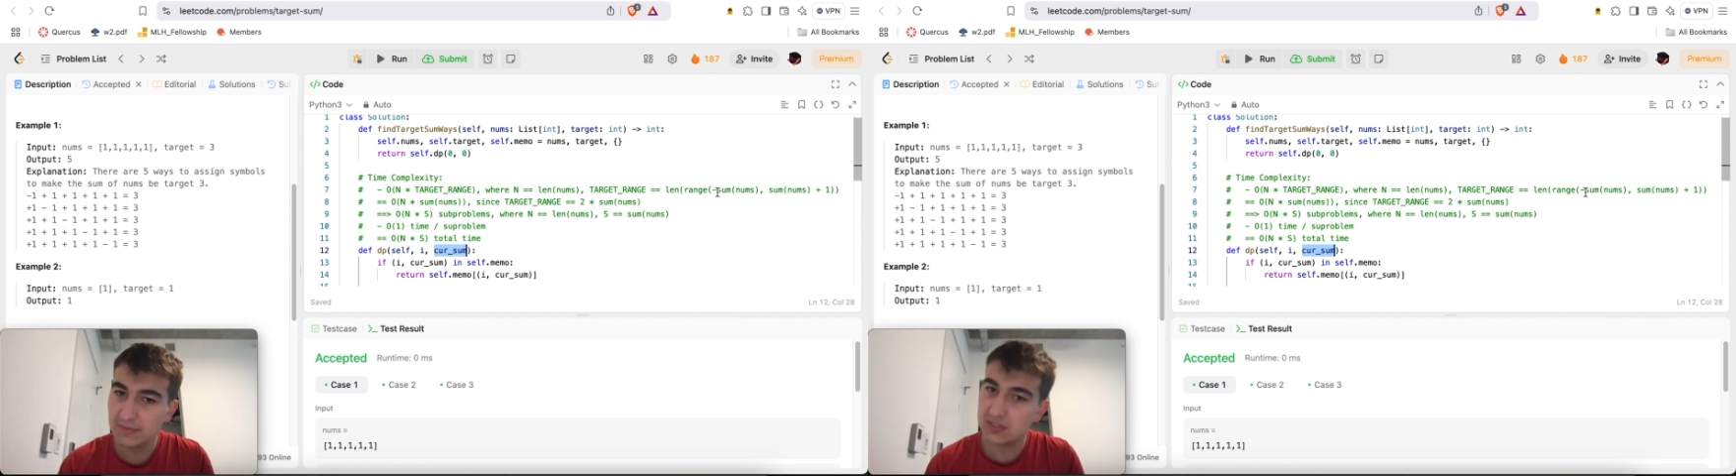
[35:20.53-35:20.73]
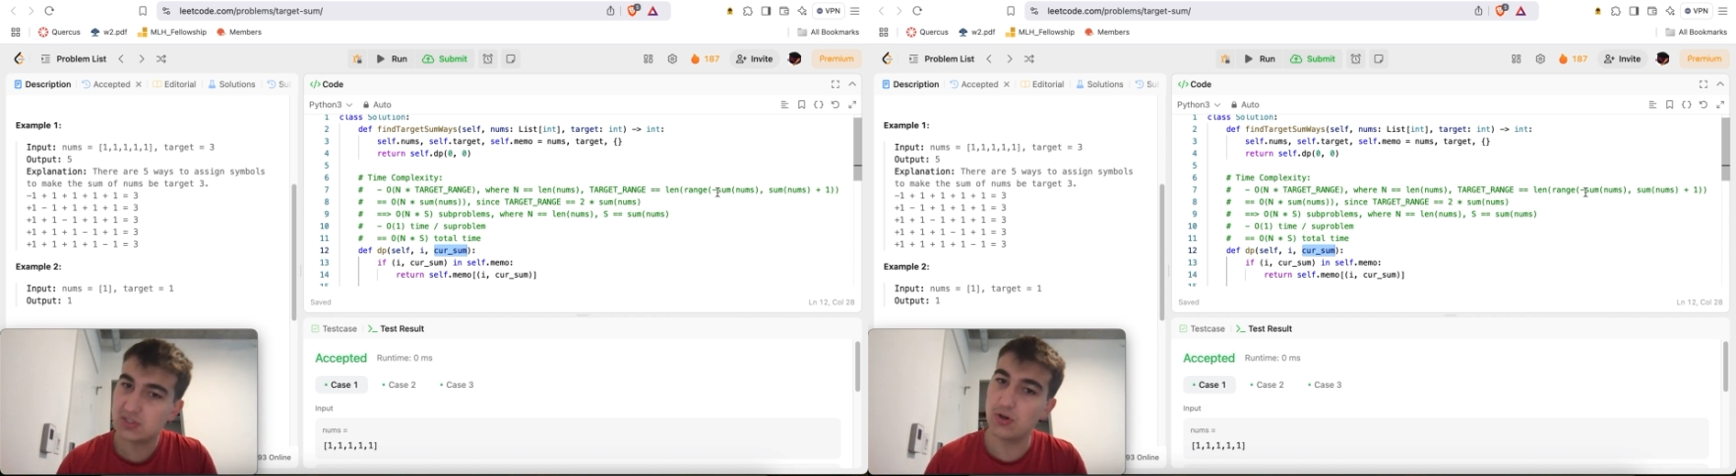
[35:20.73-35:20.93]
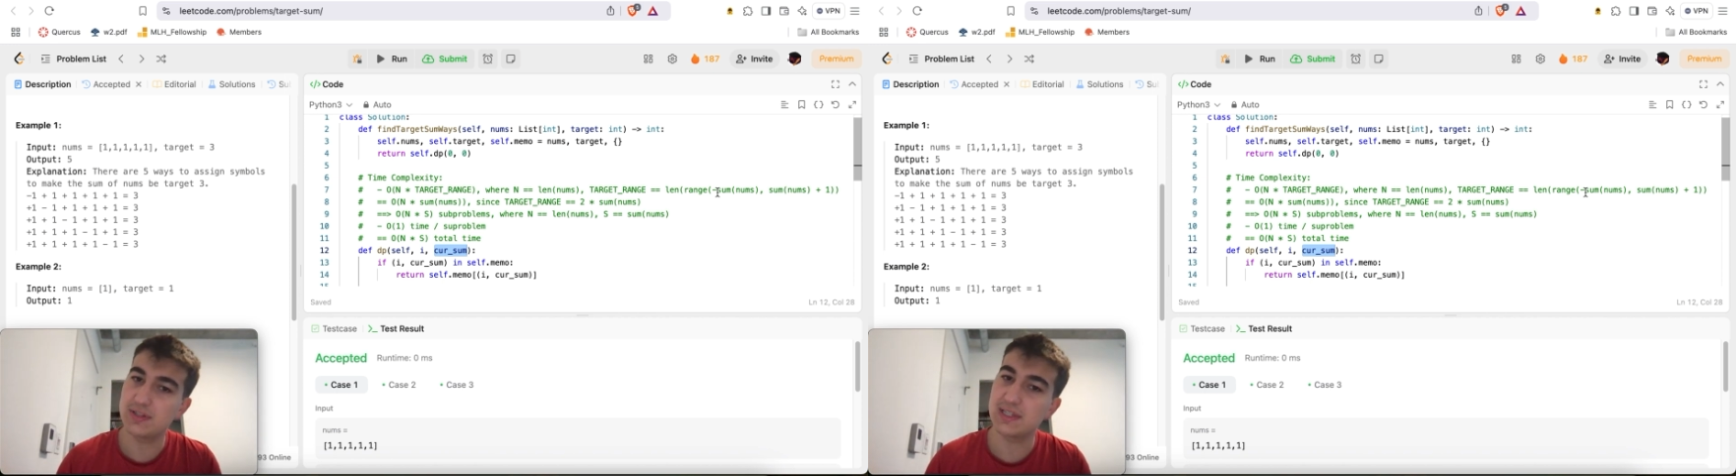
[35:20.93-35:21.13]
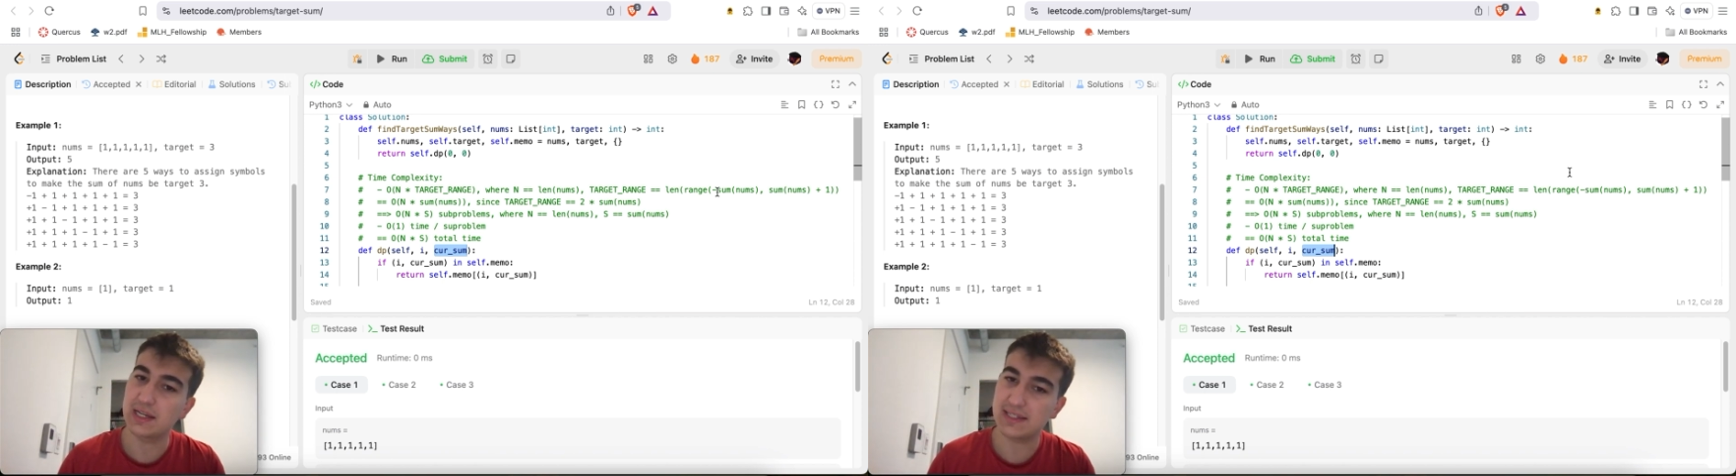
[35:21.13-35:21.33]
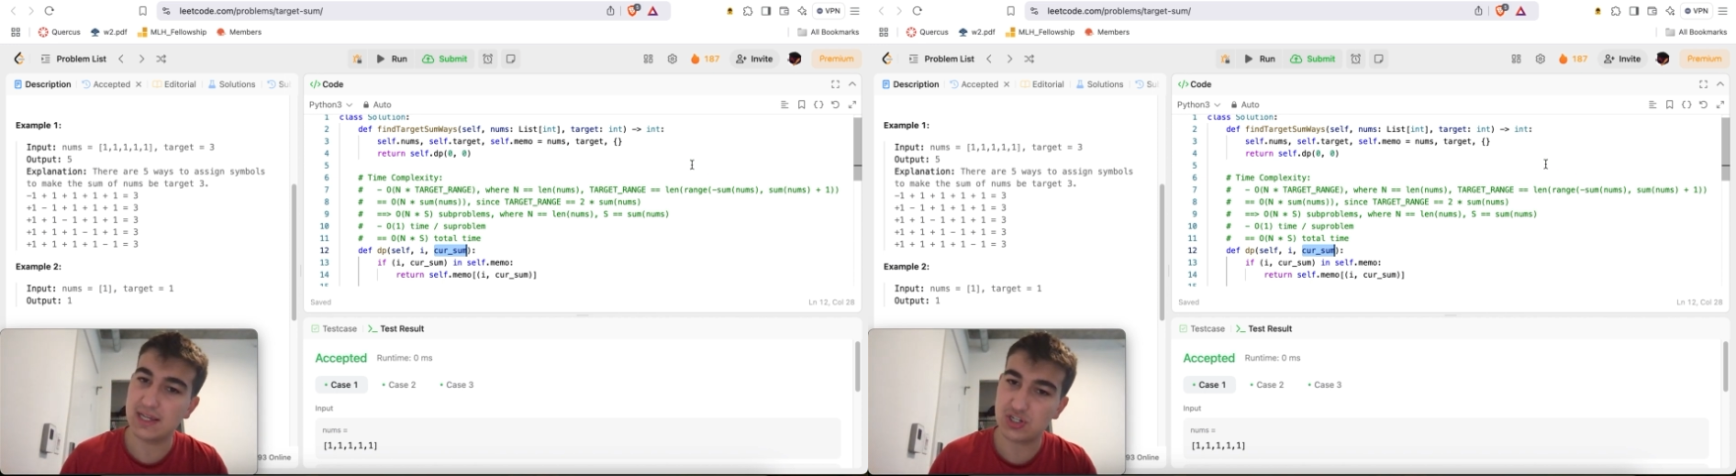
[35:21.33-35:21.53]
So it's like
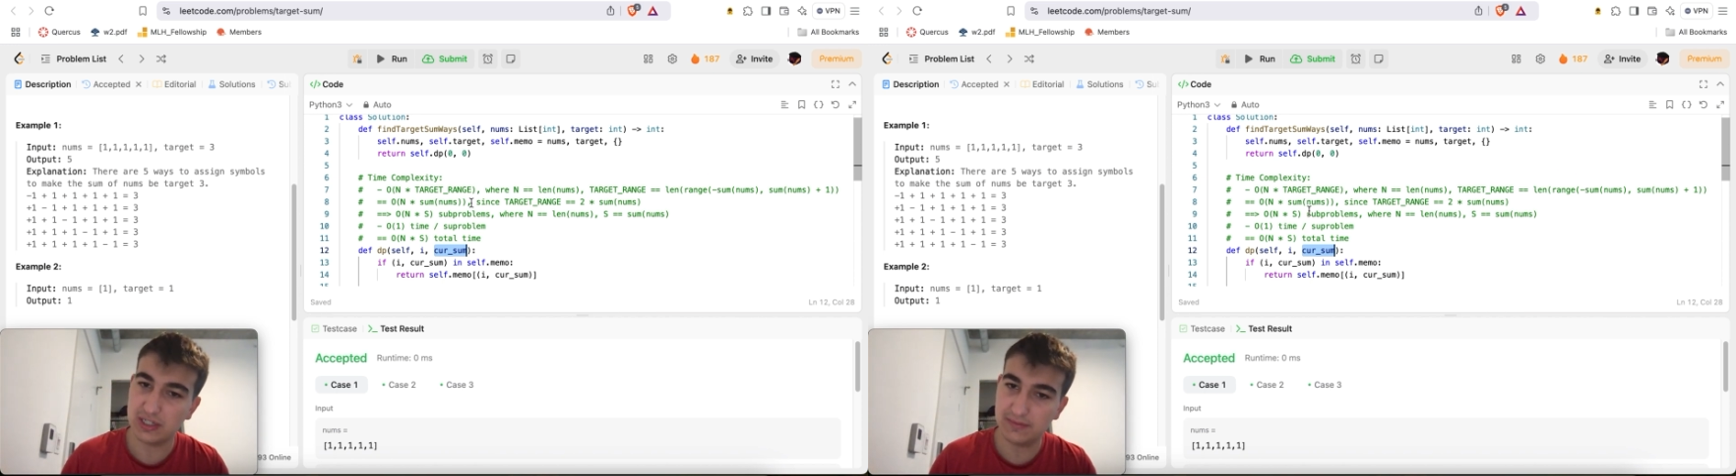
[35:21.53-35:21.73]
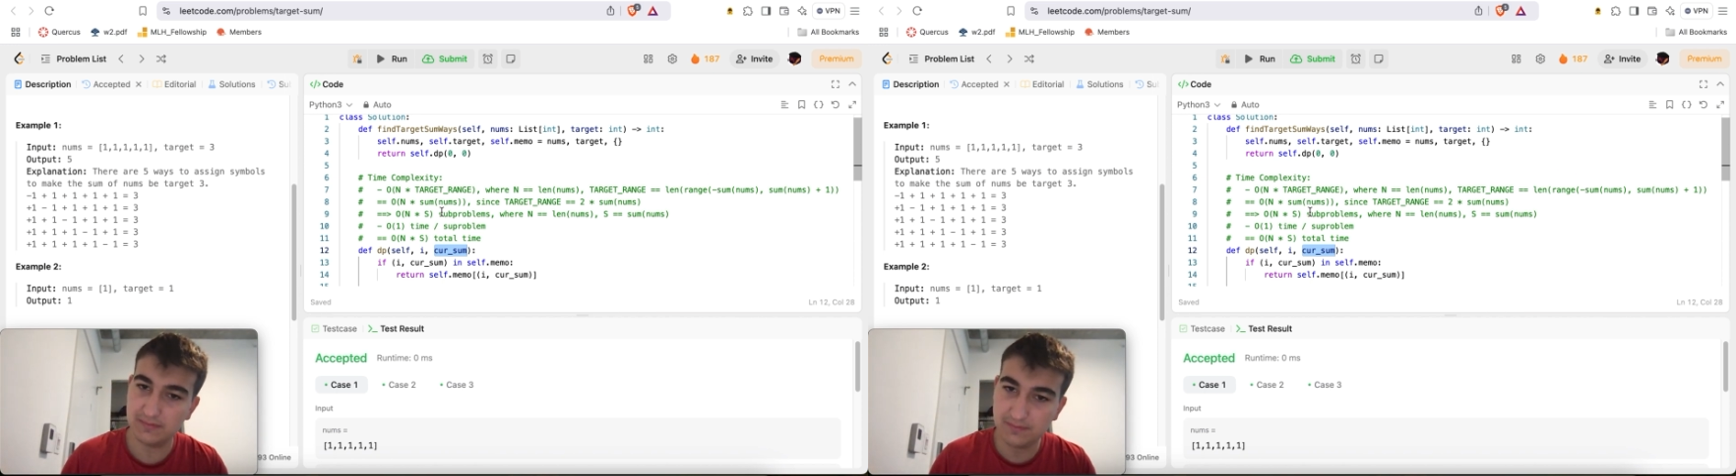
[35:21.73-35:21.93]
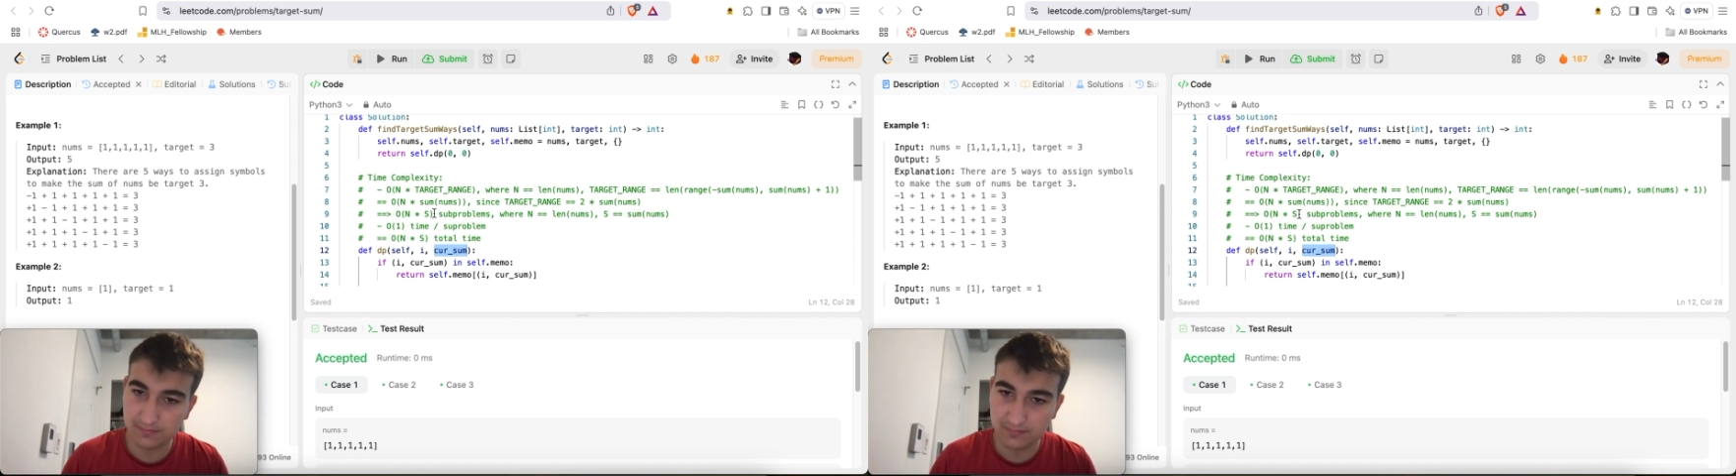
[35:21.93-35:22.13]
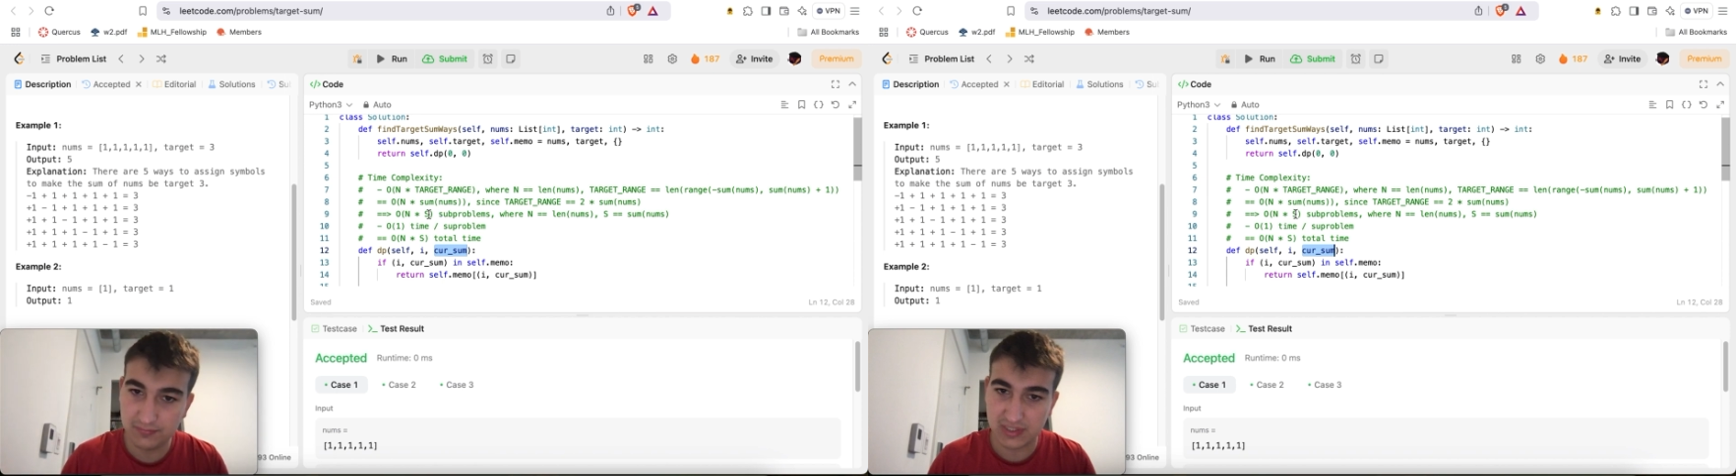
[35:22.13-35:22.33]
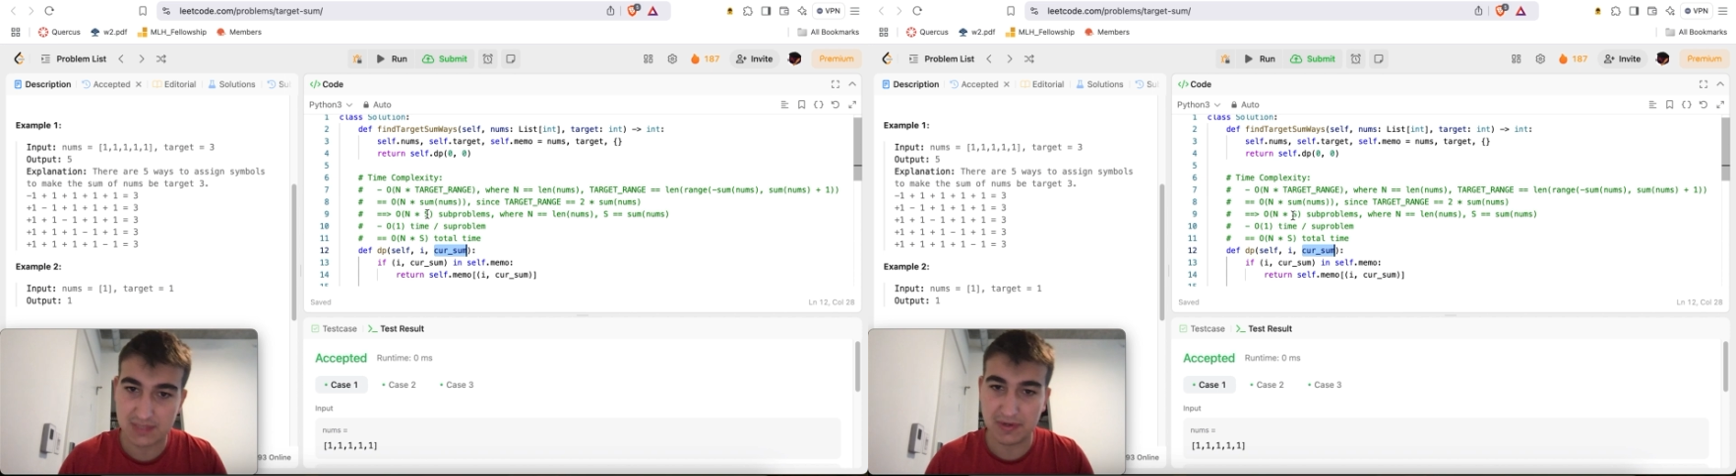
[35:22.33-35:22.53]
essentially
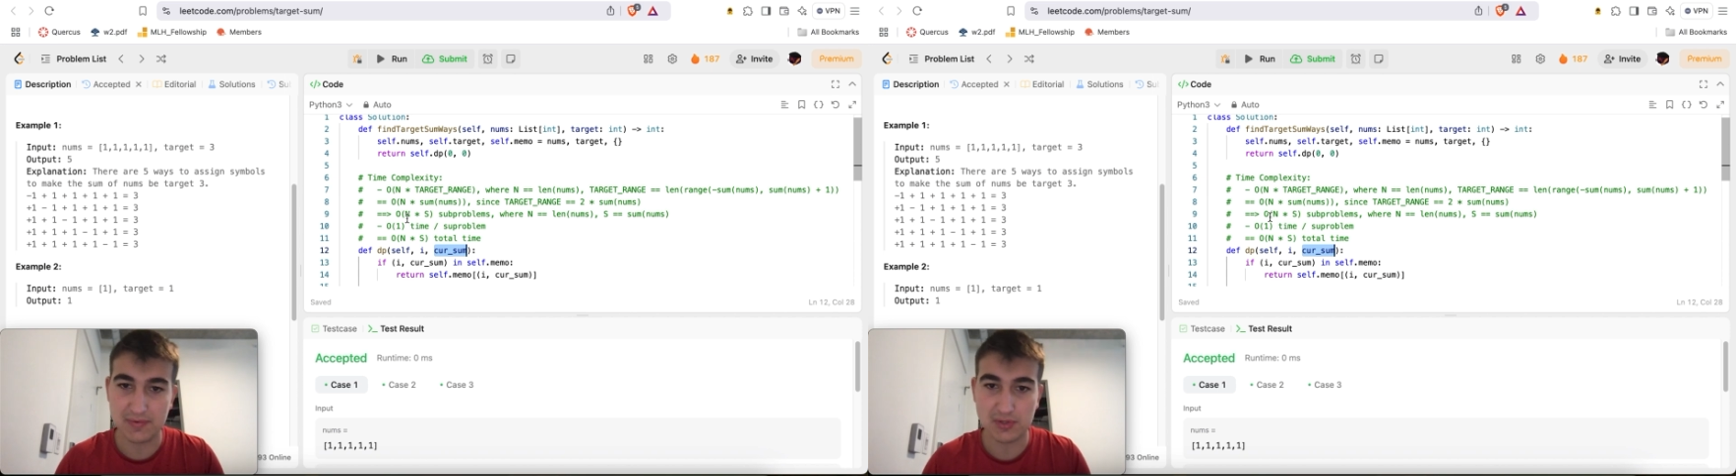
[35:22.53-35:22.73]
this becomes